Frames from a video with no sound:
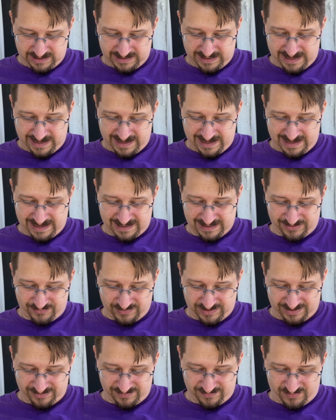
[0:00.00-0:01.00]
Yeah,
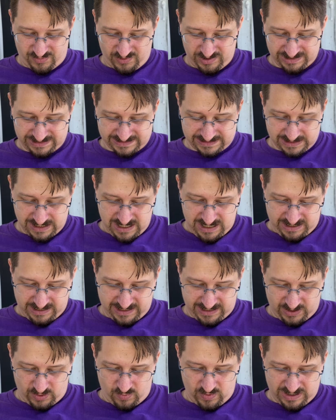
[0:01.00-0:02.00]
three hundred points.
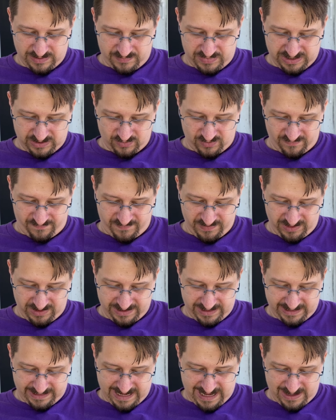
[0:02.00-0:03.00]
Getting a white bean will fill
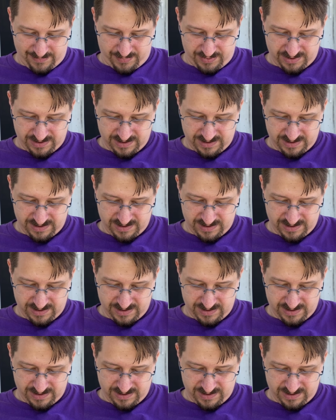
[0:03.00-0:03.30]
in a gap.